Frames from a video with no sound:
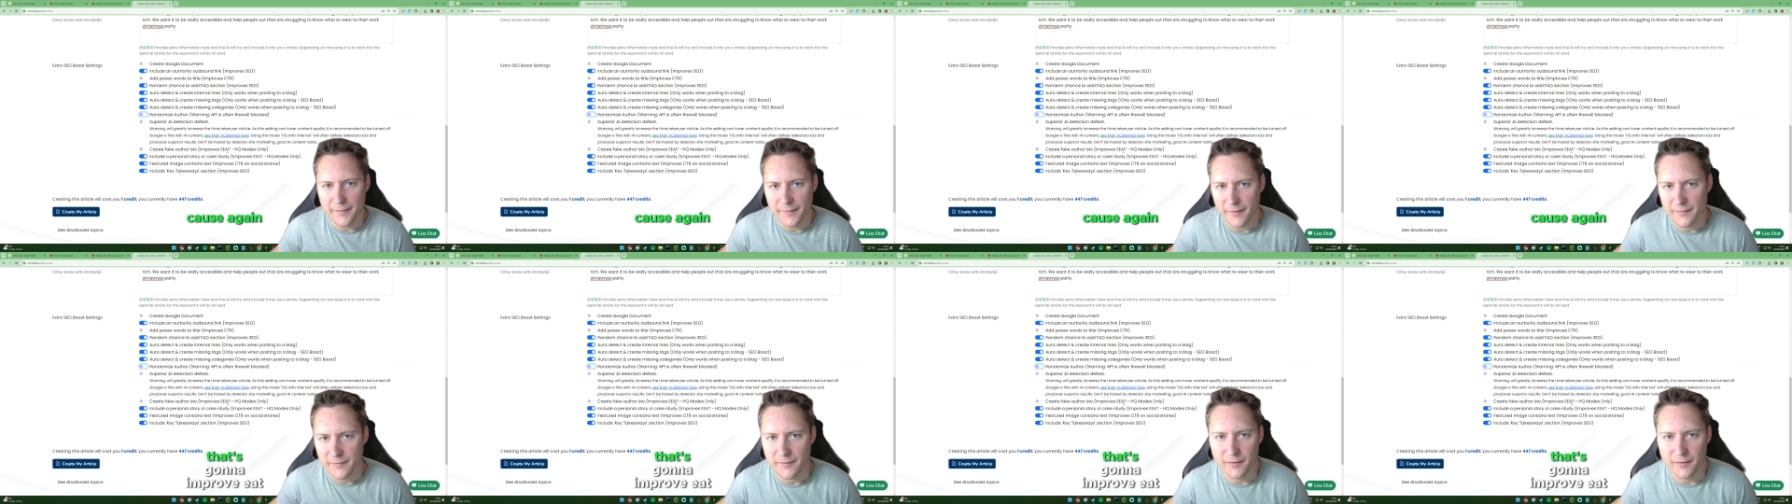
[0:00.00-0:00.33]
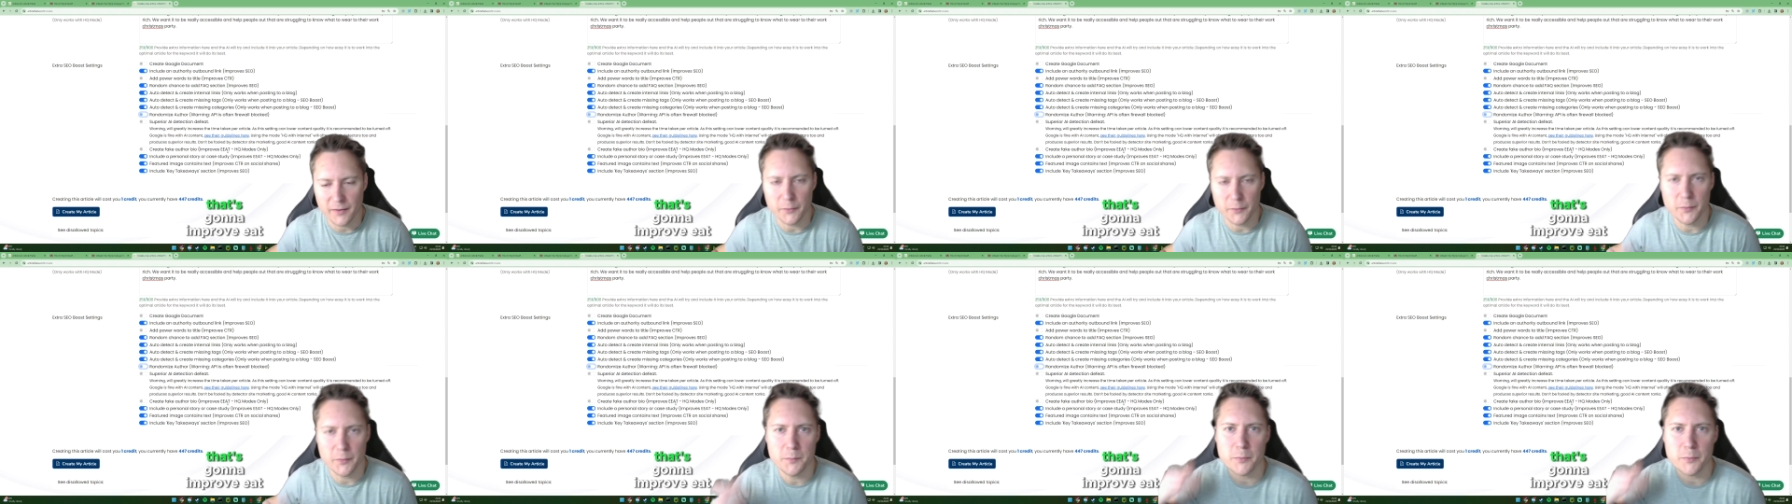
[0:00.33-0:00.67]
that's
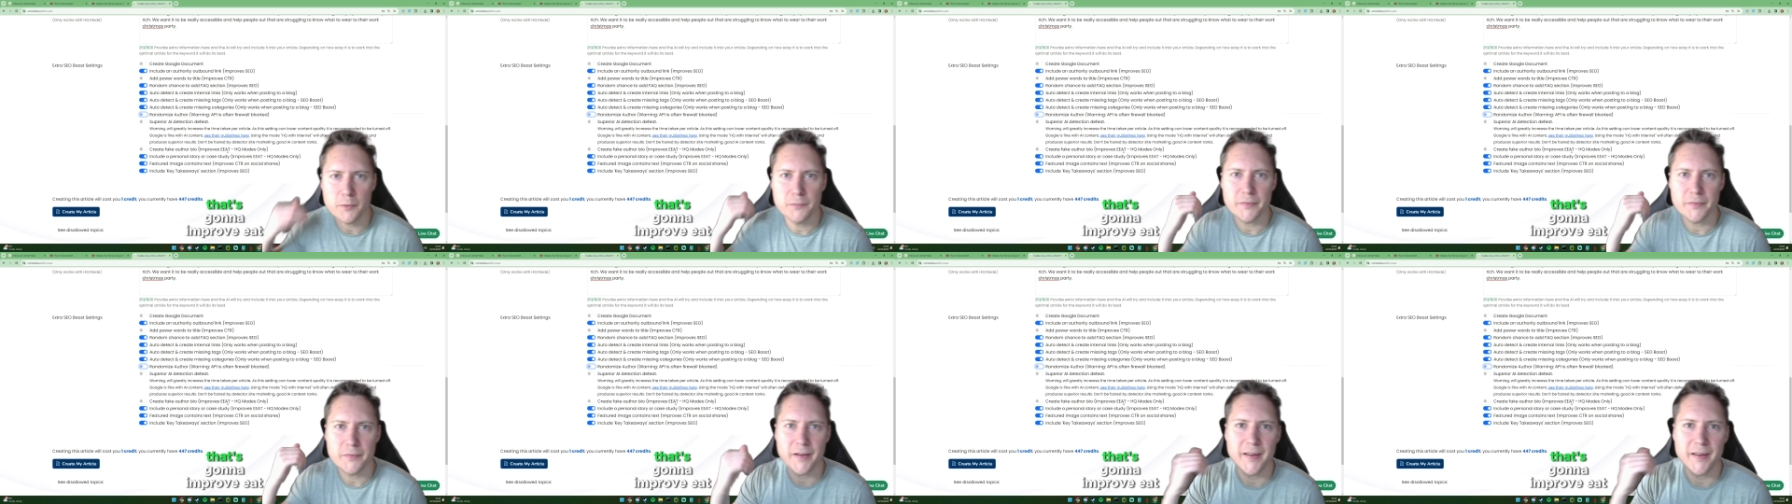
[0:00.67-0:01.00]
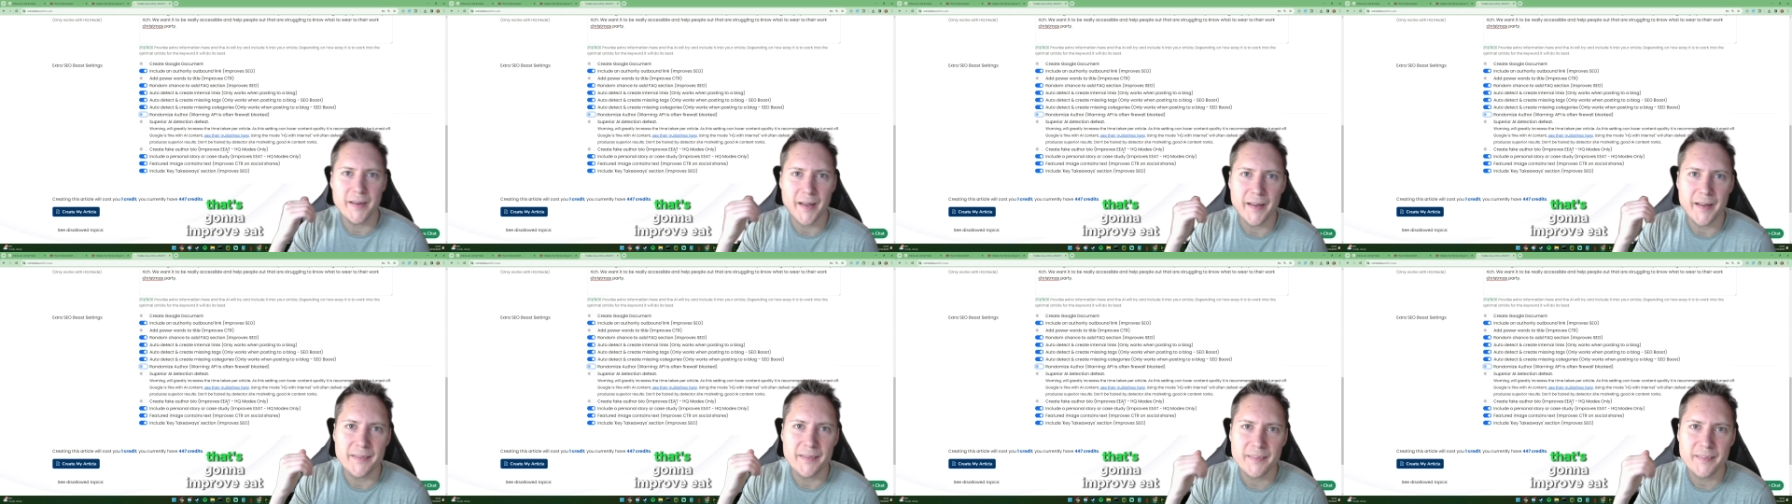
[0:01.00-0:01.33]
going to improve
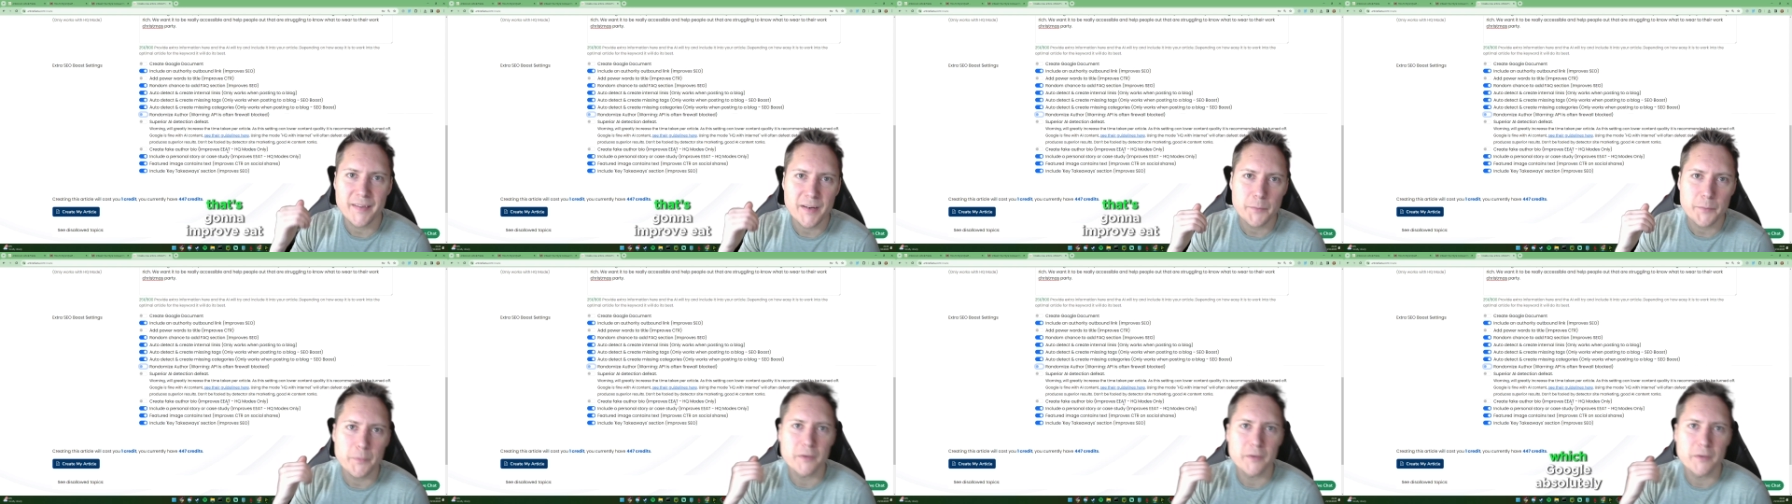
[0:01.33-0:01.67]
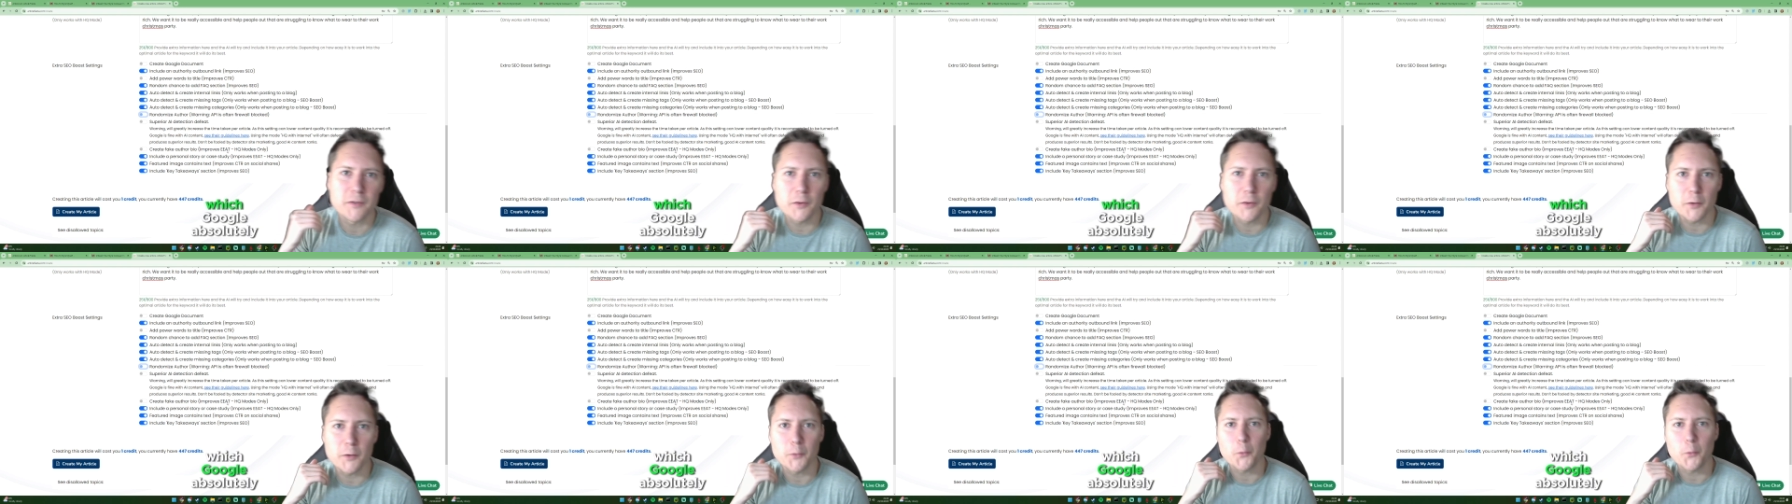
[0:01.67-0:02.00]
EAT,
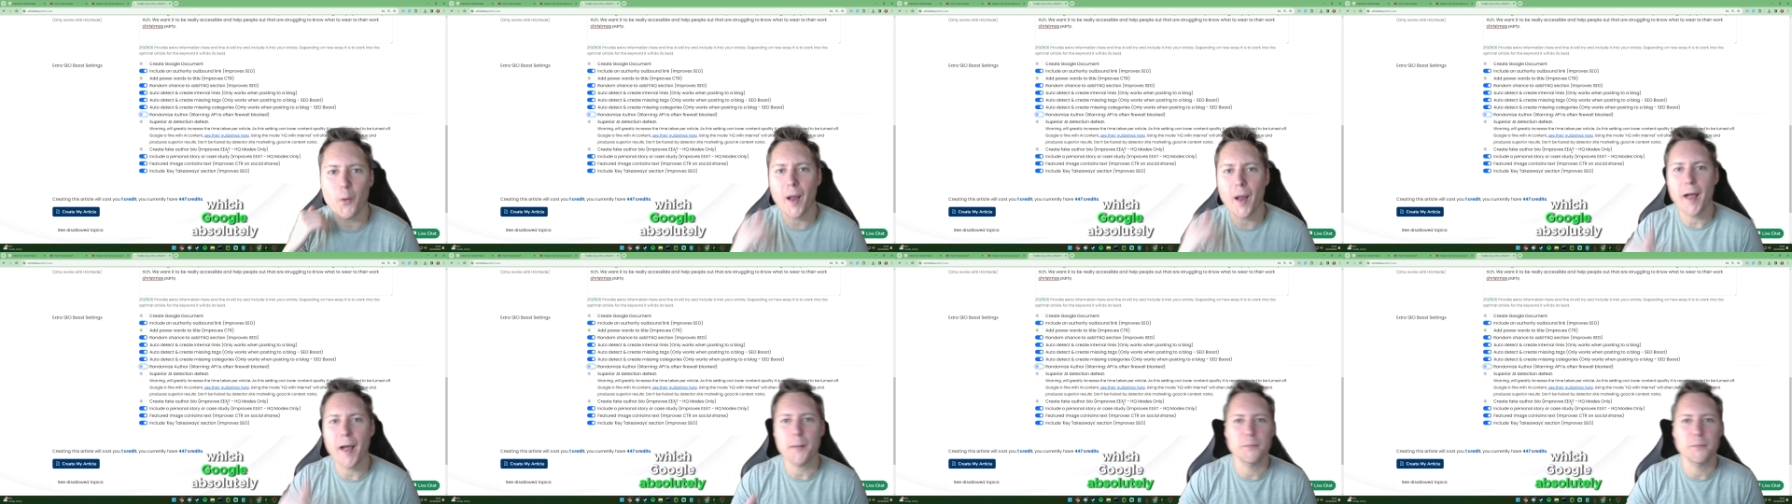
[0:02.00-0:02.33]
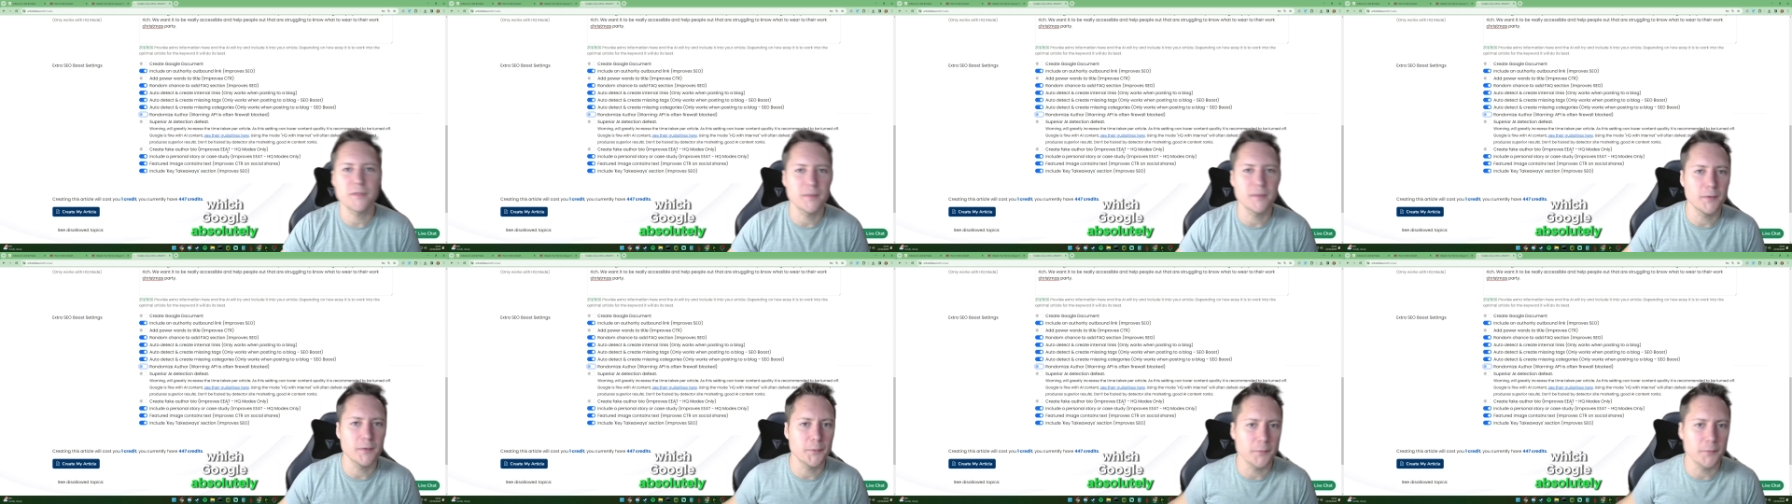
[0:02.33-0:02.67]
which Google
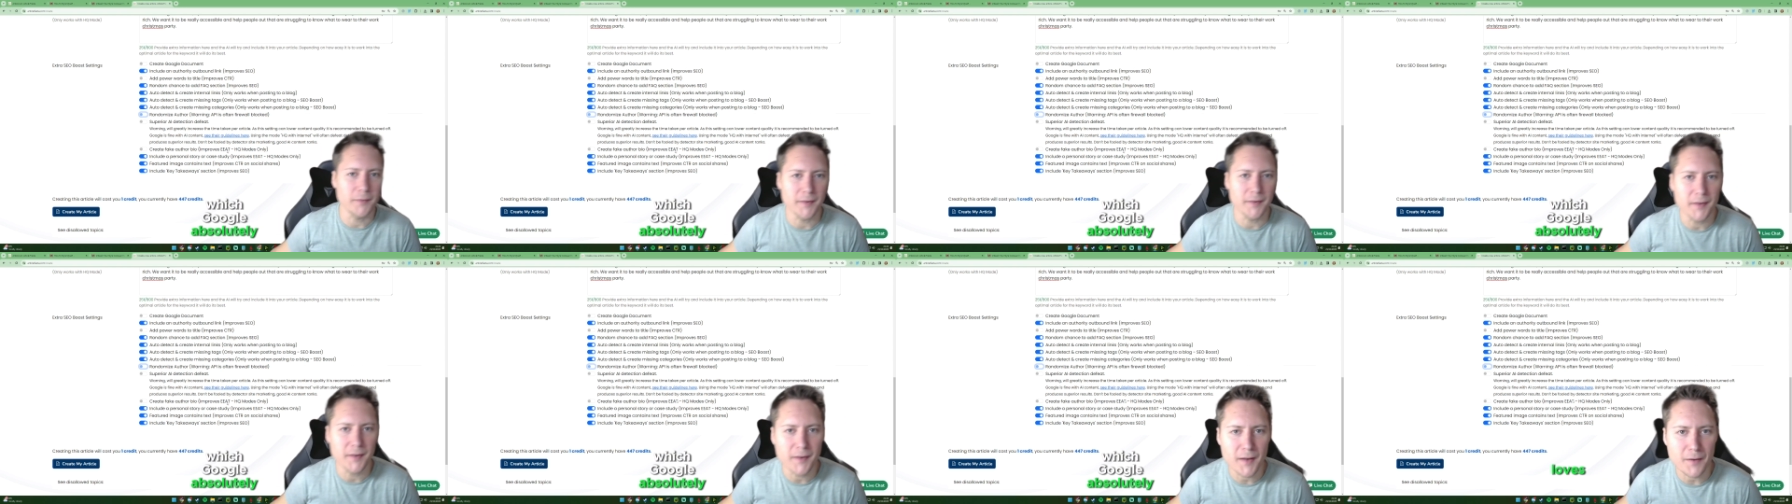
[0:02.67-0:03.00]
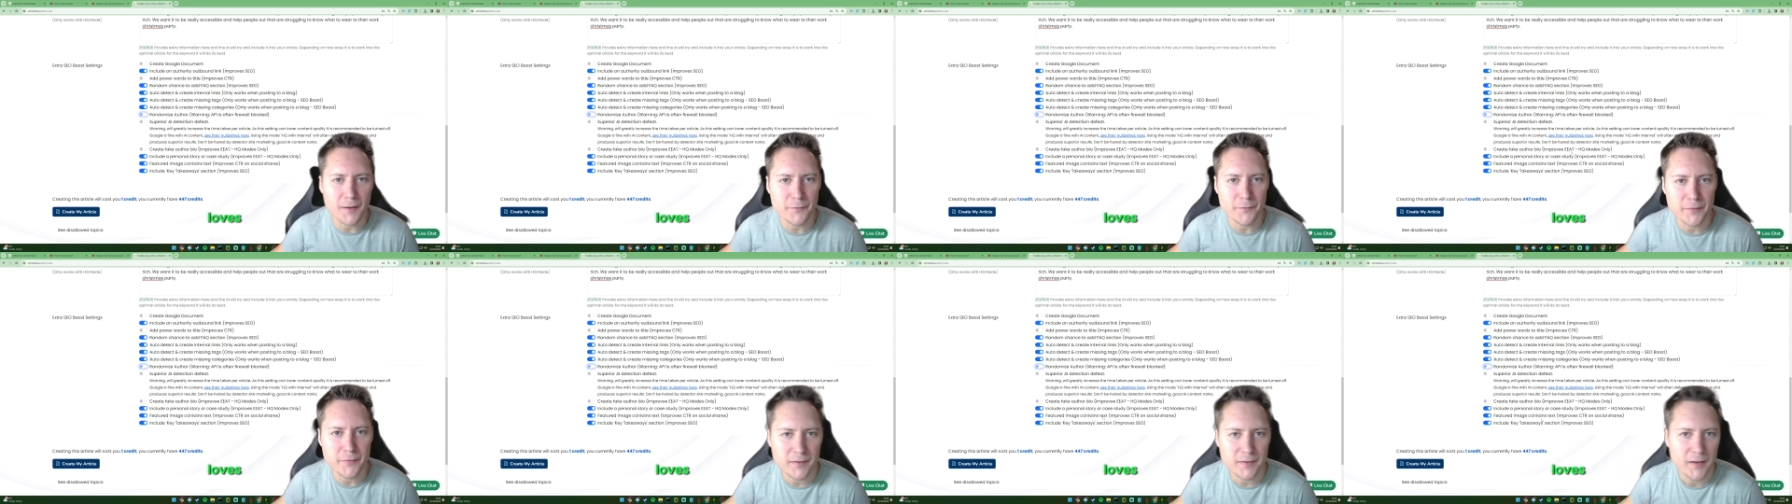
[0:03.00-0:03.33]
absolutely
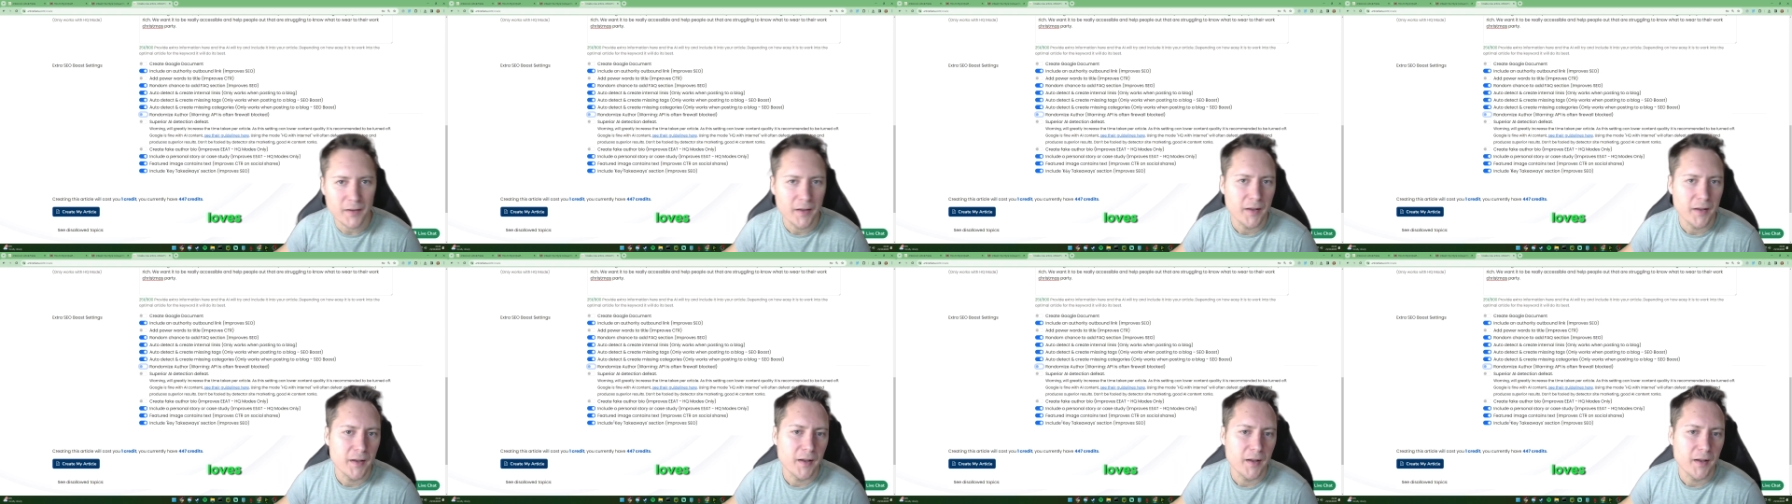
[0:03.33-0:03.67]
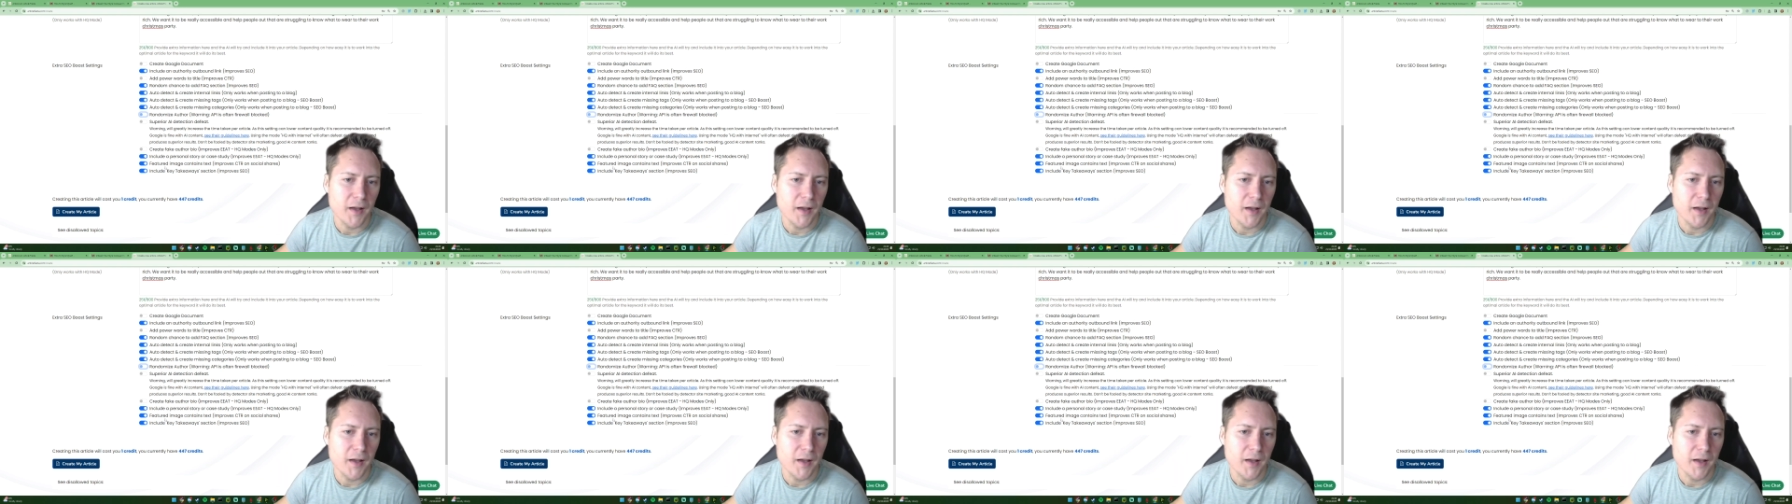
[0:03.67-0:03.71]
loves.